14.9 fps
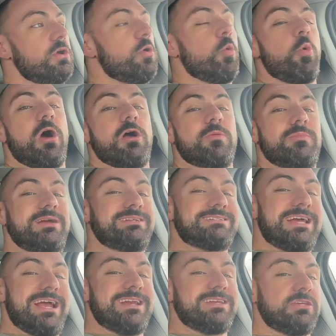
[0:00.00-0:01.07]
while
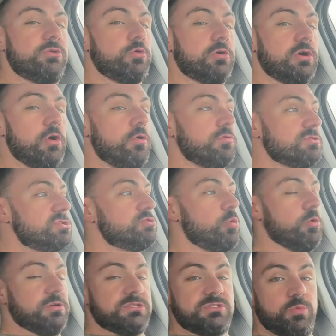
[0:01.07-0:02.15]
maintaining your goals
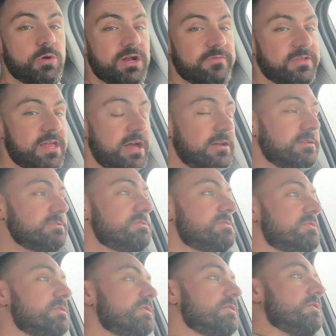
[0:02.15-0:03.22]
towards whatever that is,
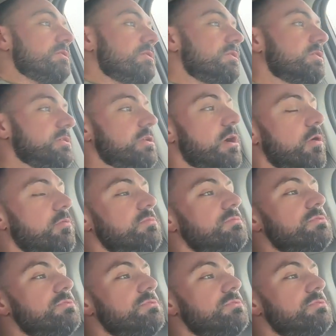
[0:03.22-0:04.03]
you know.